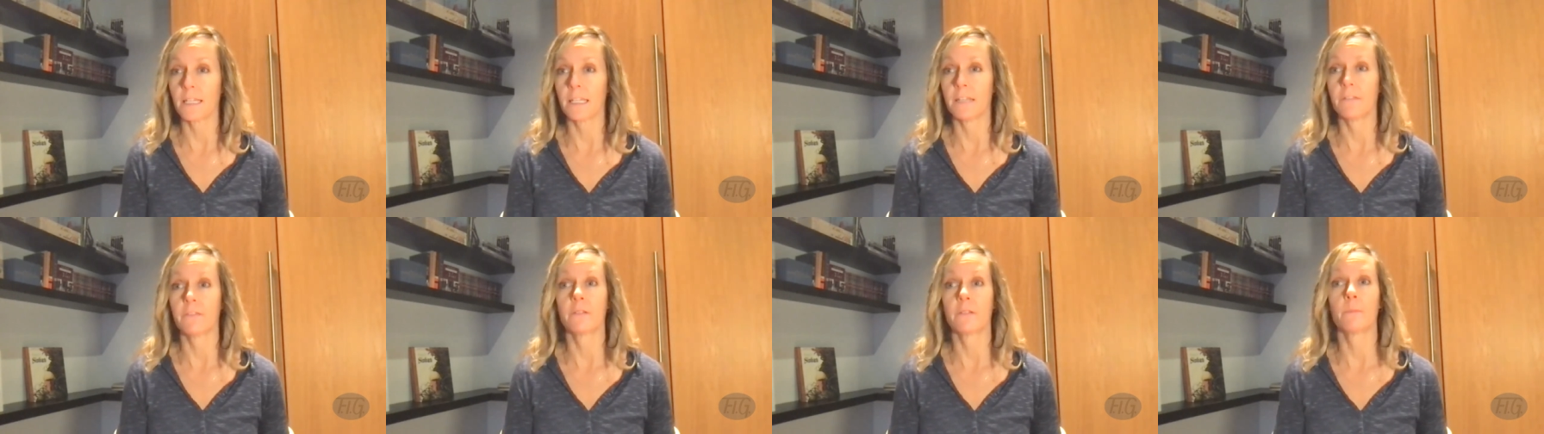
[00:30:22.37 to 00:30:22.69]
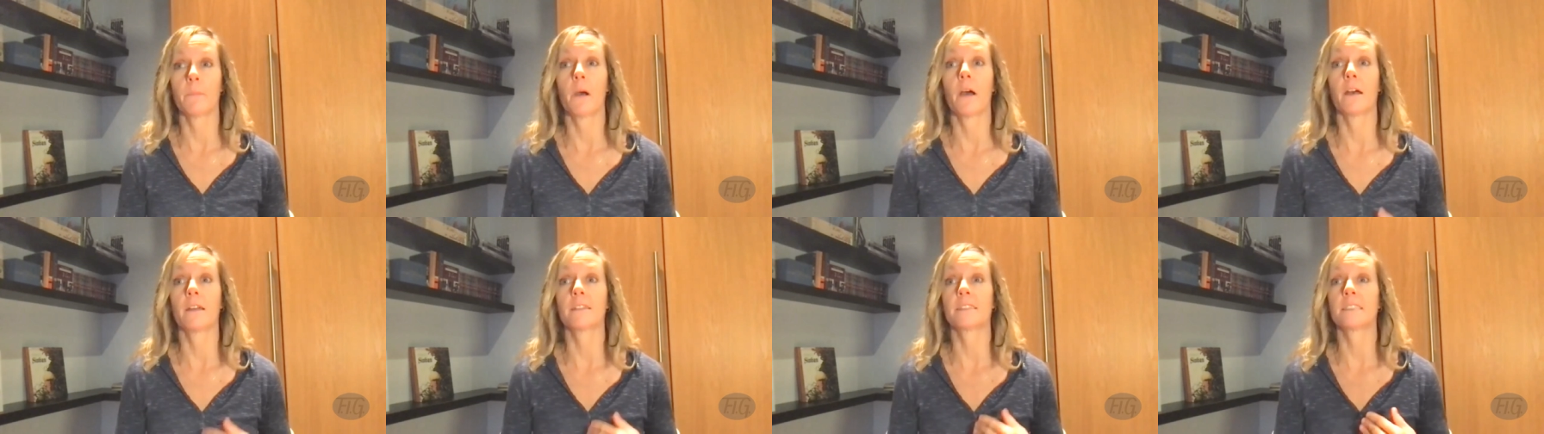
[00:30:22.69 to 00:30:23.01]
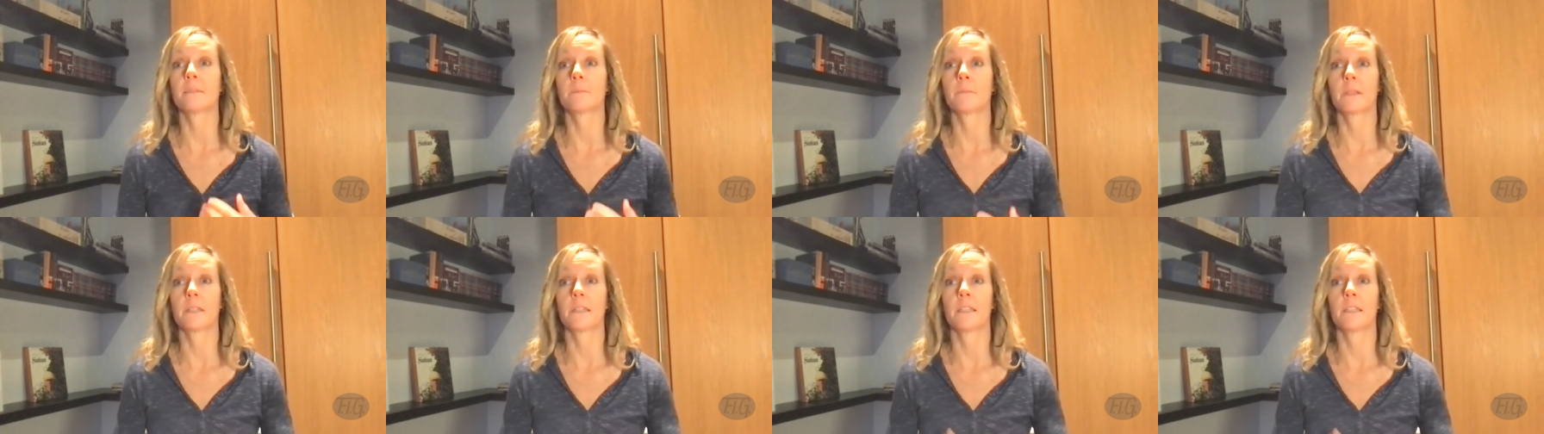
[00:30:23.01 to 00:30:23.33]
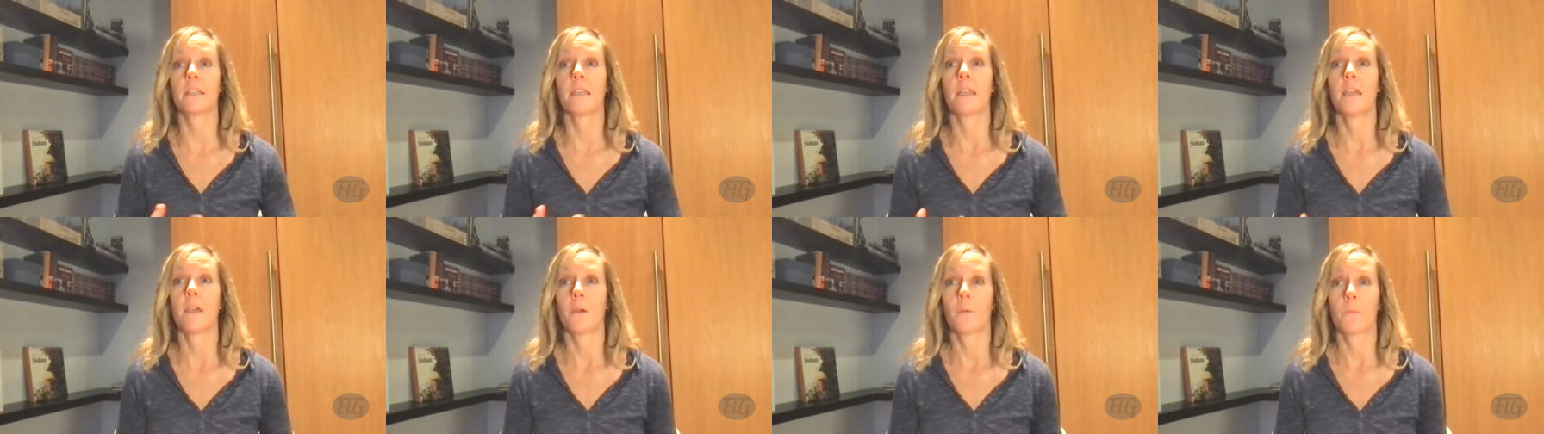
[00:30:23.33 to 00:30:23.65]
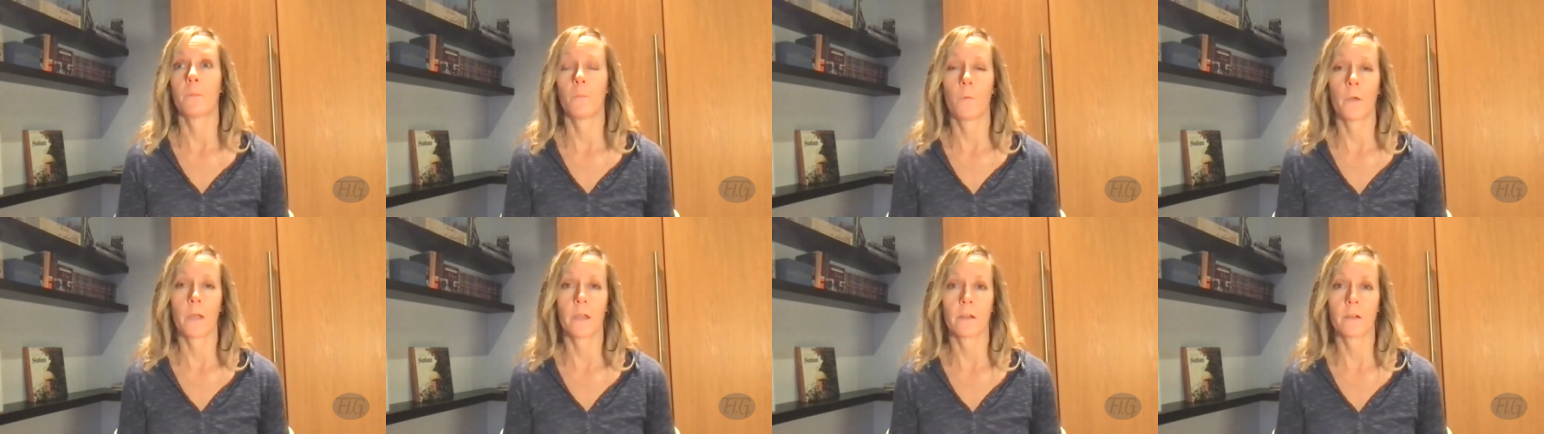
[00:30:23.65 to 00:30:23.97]
even possibly
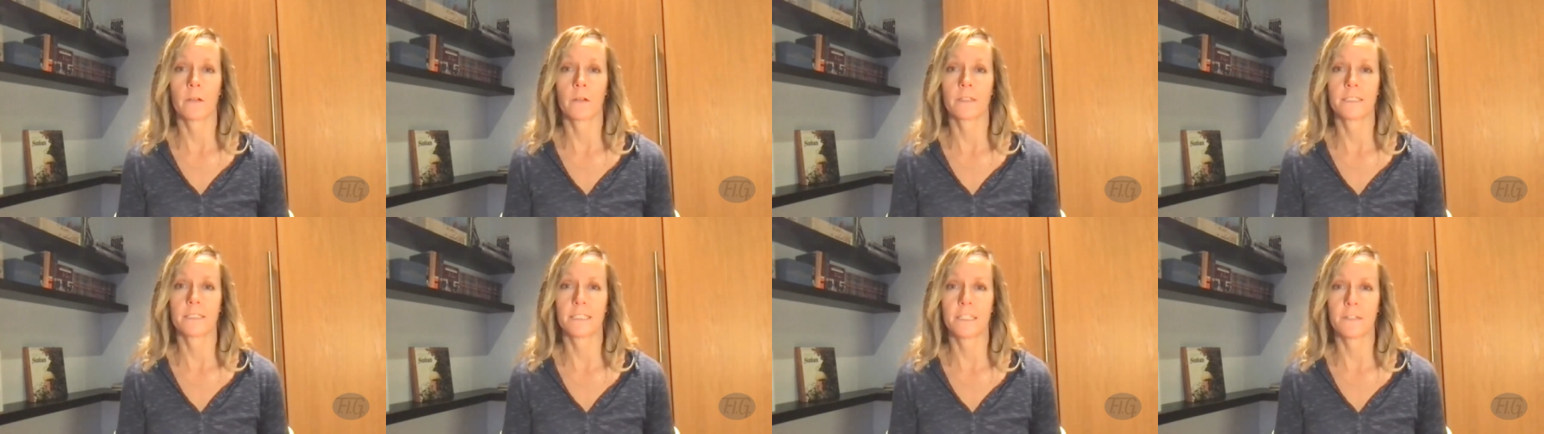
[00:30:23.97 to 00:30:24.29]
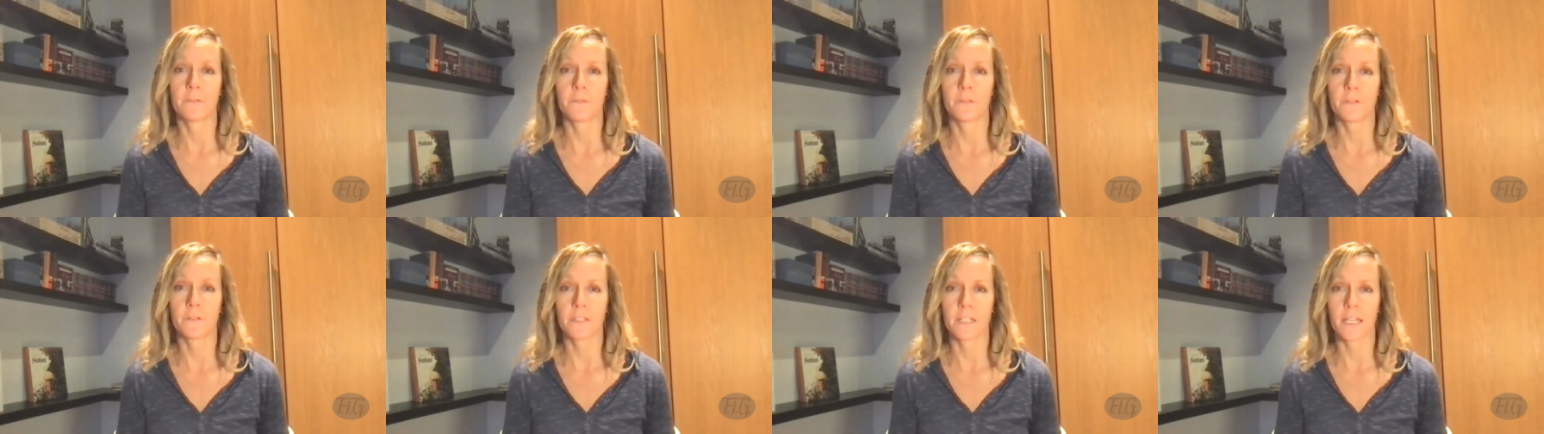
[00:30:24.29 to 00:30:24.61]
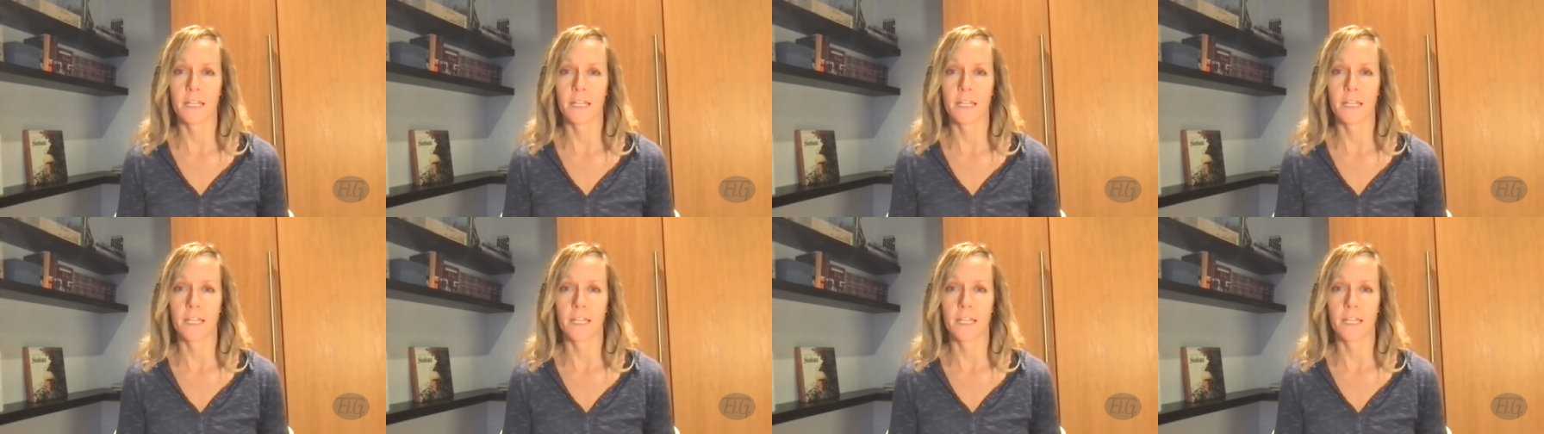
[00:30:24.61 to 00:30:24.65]
where different